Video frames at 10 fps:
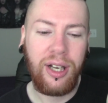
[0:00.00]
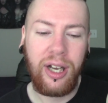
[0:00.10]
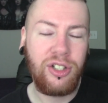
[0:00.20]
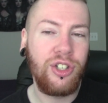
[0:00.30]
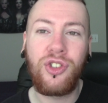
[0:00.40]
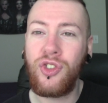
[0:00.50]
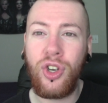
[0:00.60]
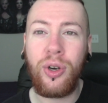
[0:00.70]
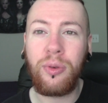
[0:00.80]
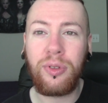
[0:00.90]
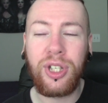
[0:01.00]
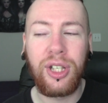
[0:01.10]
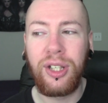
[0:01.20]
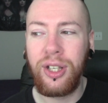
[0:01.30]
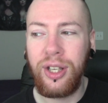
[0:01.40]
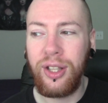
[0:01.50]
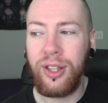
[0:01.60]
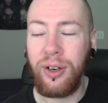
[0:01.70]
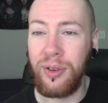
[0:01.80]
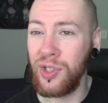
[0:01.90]
I just don't.
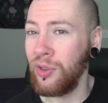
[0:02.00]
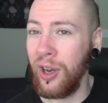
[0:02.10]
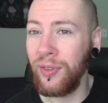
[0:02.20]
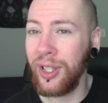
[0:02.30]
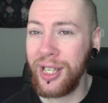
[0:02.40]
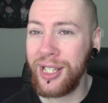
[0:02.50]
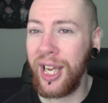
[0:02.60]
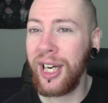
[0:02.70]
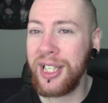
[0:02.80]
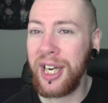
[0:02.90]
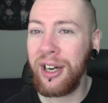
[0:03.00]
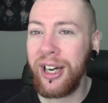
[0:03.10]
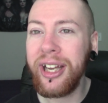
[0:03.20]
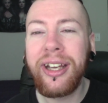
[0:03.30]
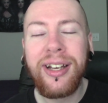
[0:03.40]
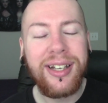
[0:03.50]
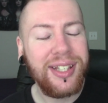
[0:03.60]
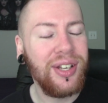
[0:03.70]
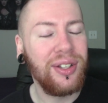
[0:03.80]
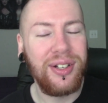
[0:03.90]
They're also not very sanitary,
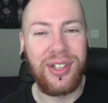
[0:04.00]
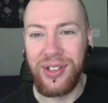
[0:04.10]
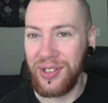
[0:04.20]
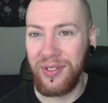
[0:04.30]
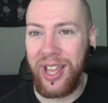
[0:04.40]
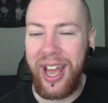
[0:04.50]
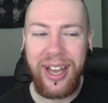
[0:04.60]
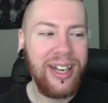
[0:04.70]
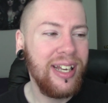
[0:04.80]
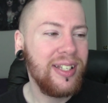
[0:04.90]
so there's also that.